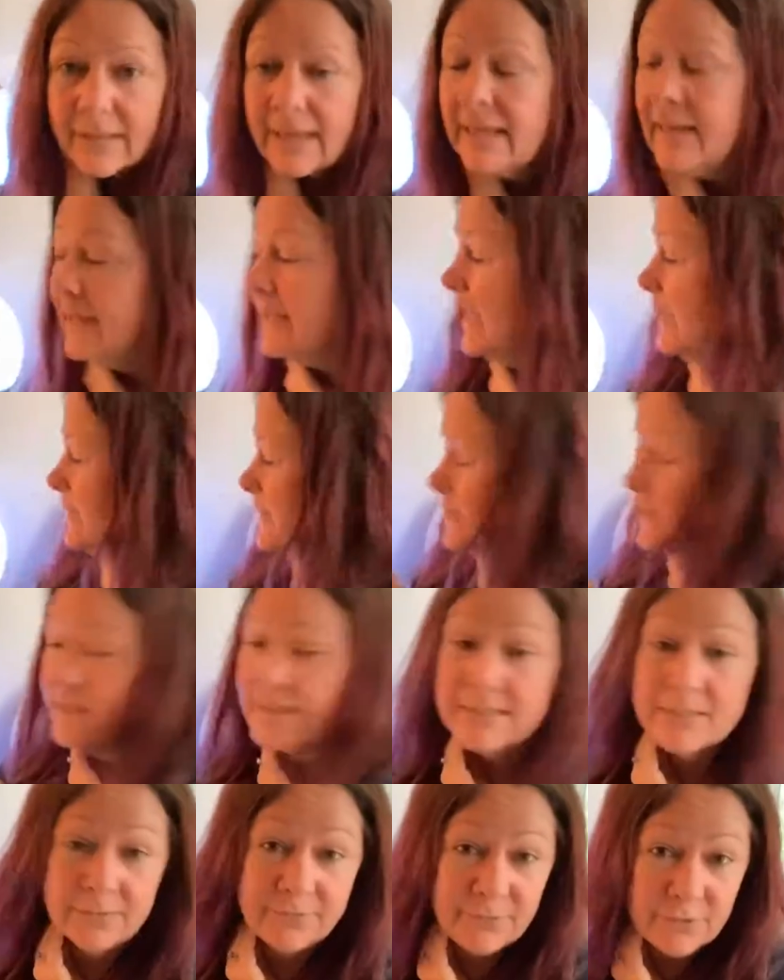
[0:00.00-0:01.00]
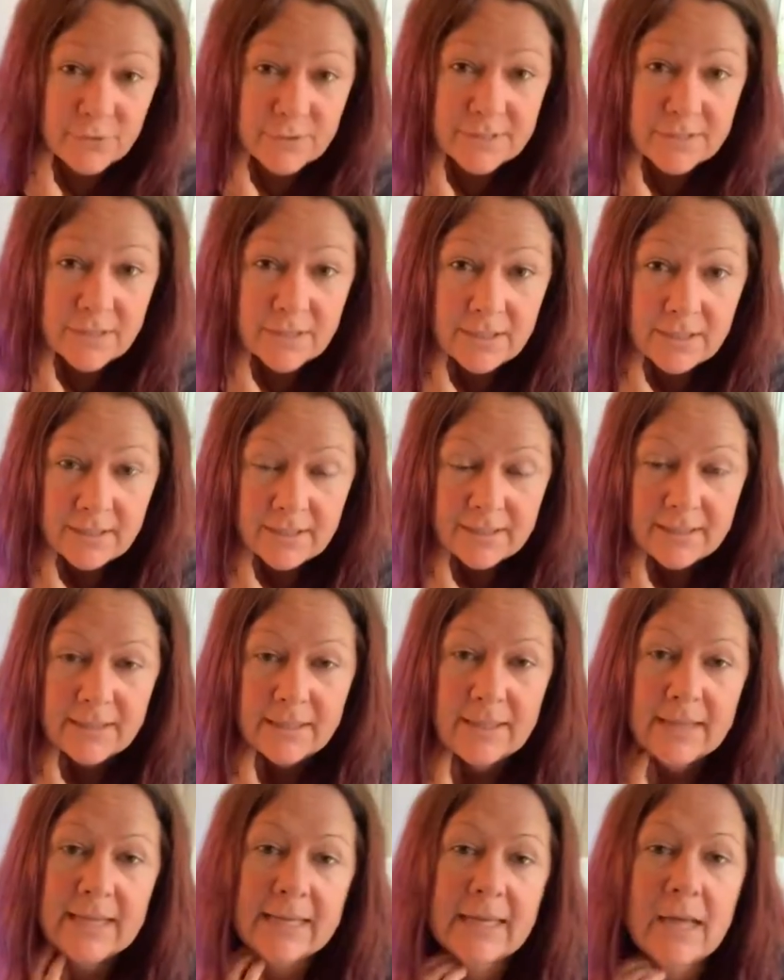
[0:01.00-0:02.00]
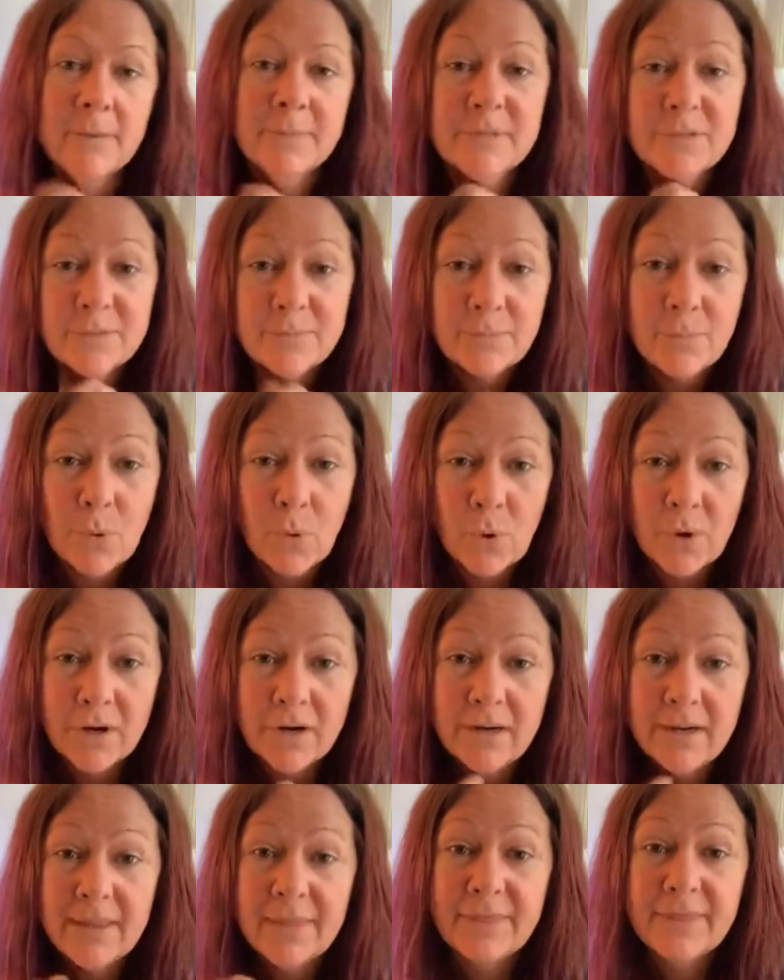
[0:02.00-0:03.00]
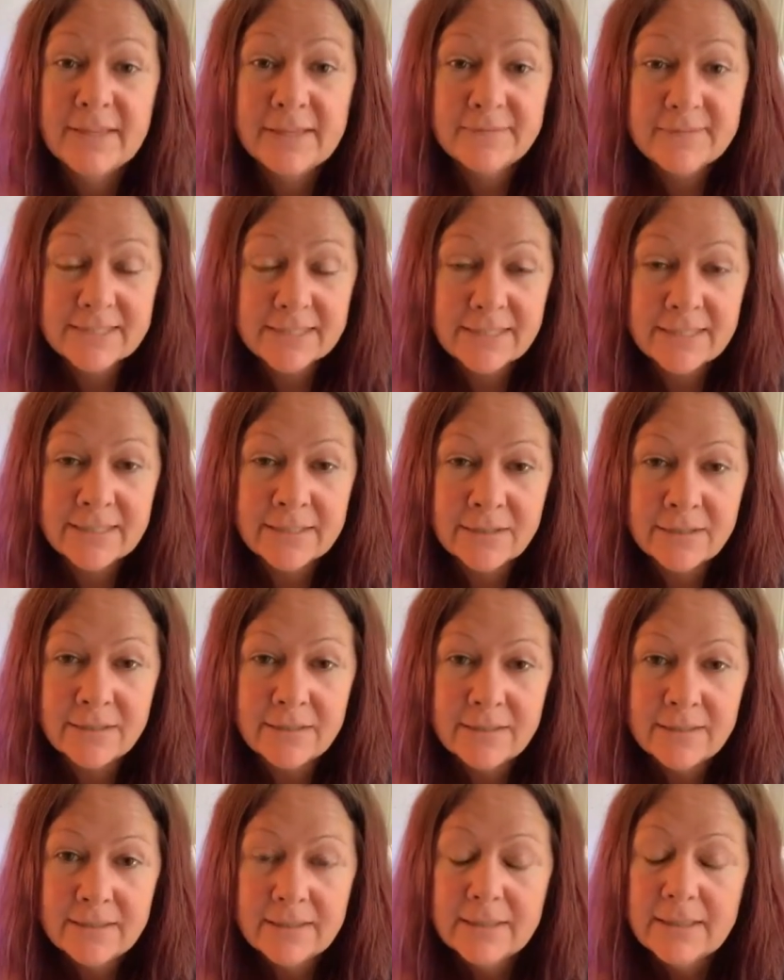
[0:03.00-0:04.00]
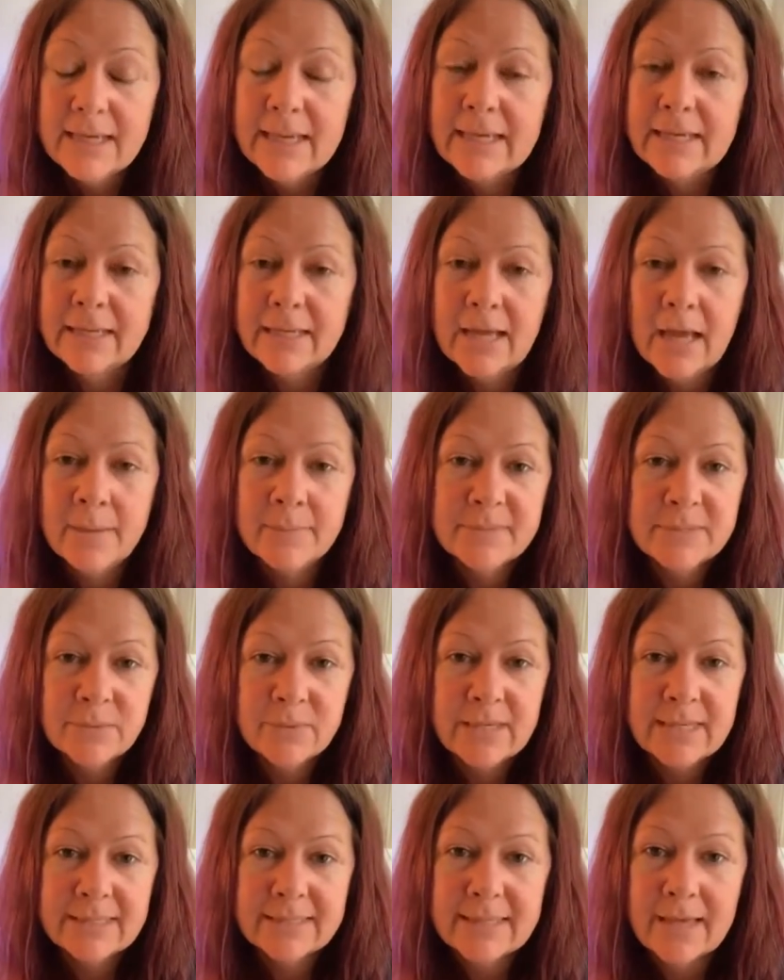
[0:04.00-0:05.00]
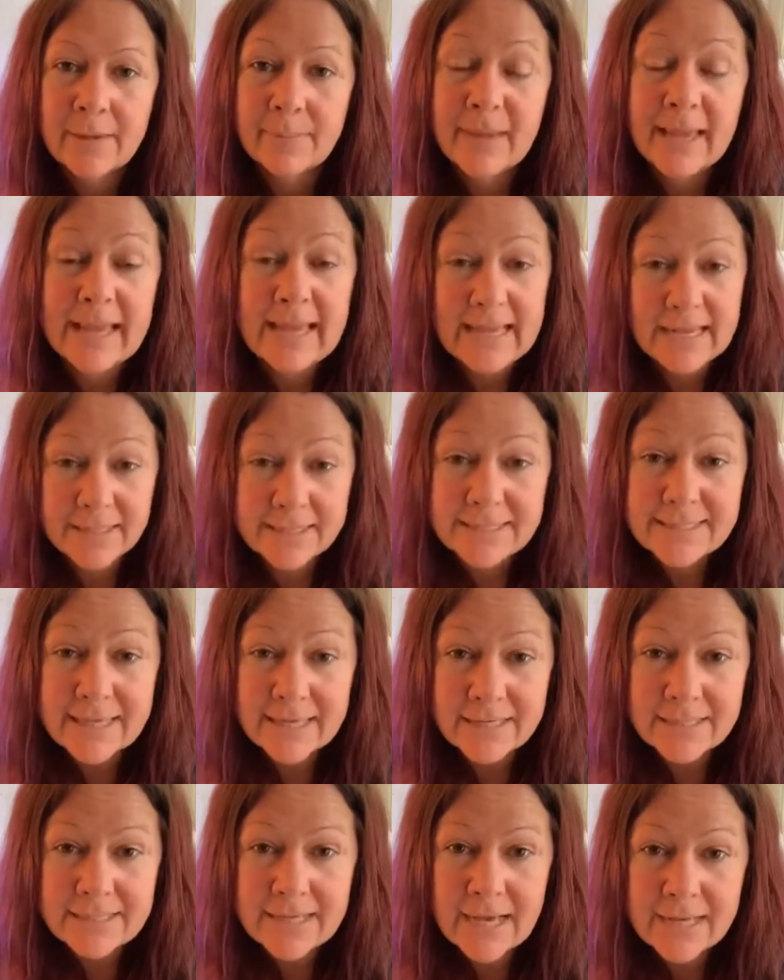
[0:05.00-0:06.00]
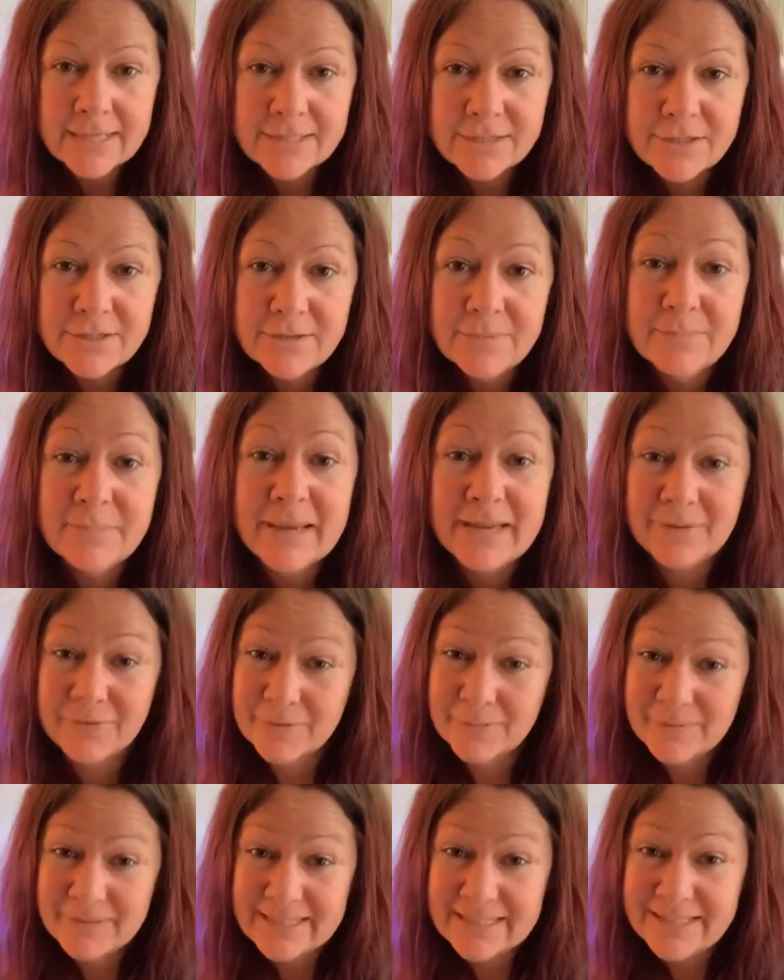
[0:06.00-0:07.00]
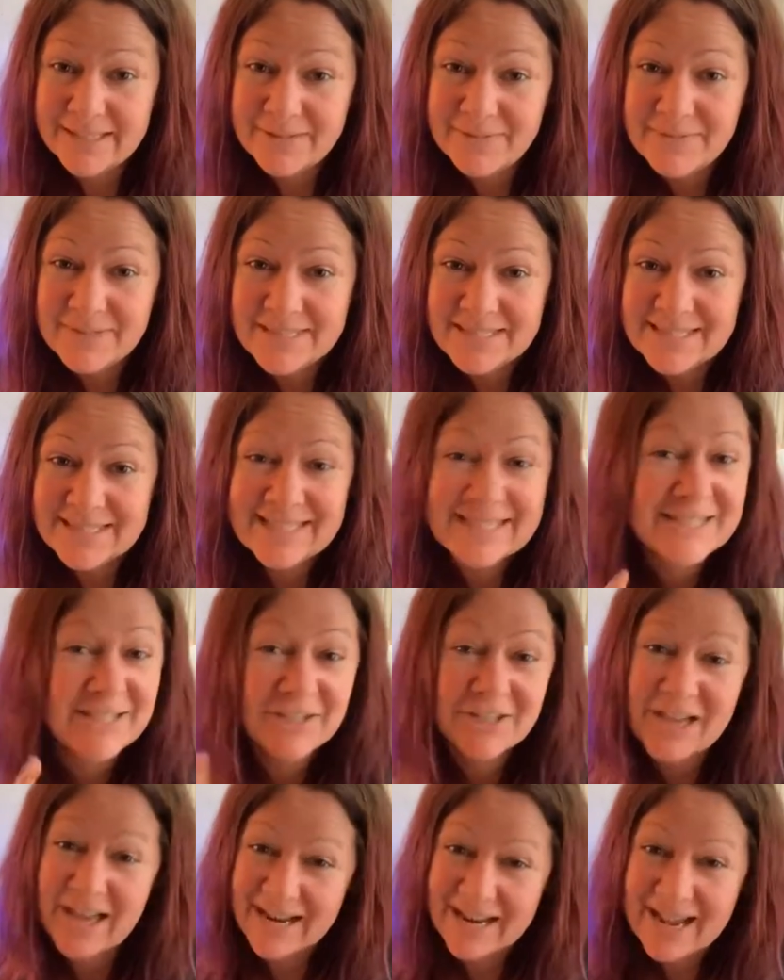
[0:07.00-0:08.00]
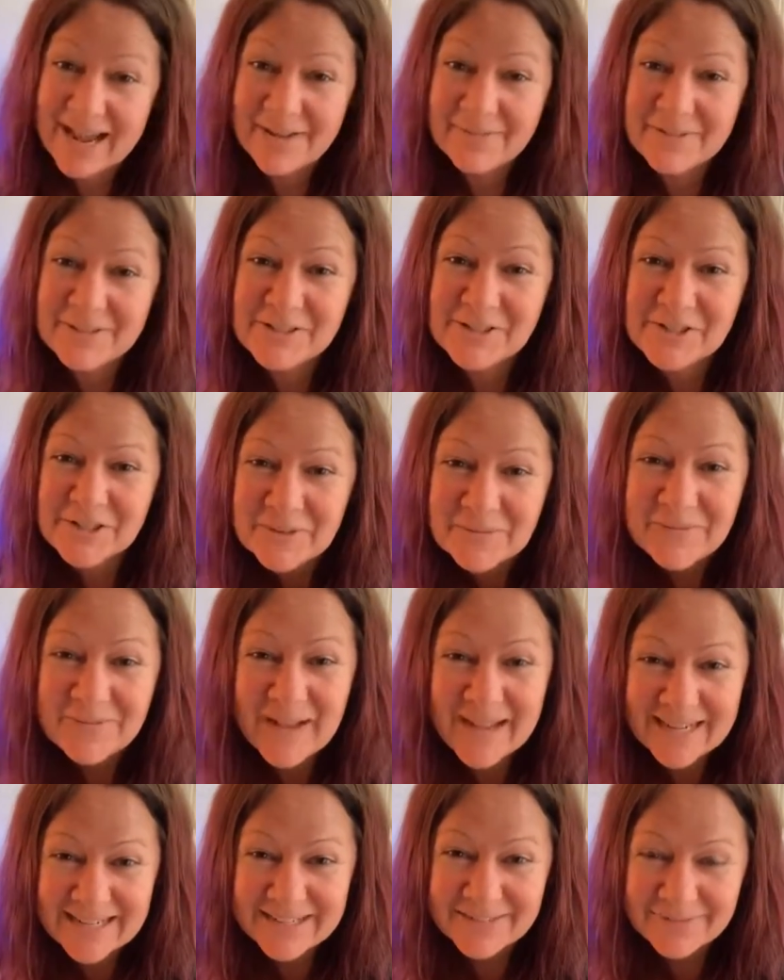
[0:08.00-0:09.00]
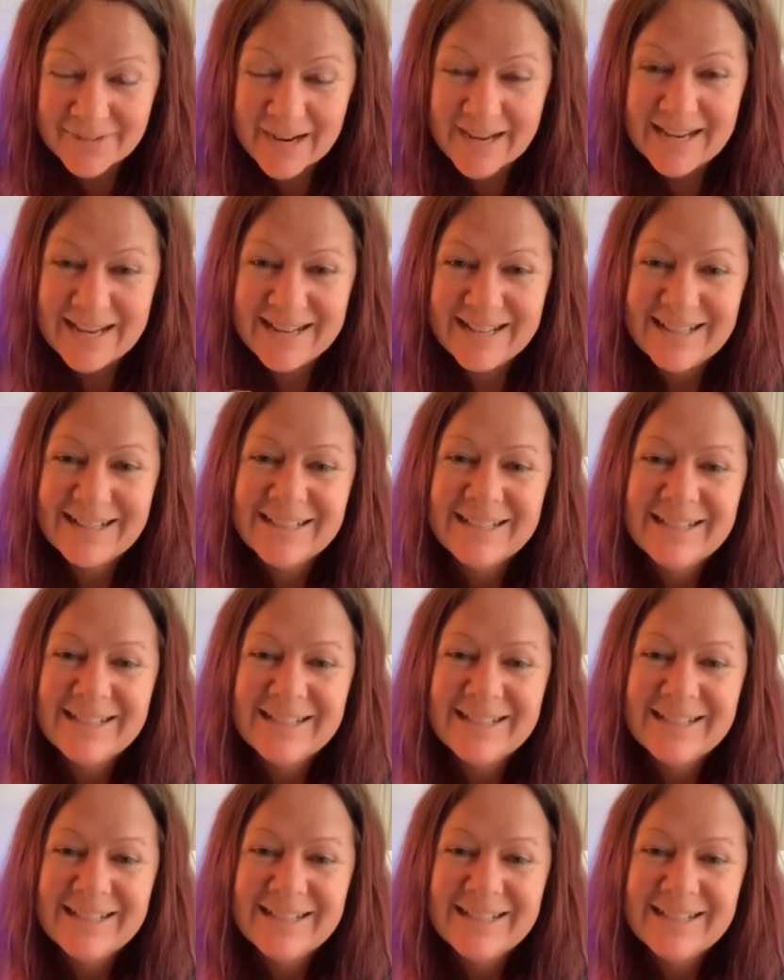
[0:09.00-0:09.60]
And it comes with the diffuser. It comes with more Thieves cleaner, and it comes with a hand sanitizer made from Thieves, because you gotta have the germ fighting, right?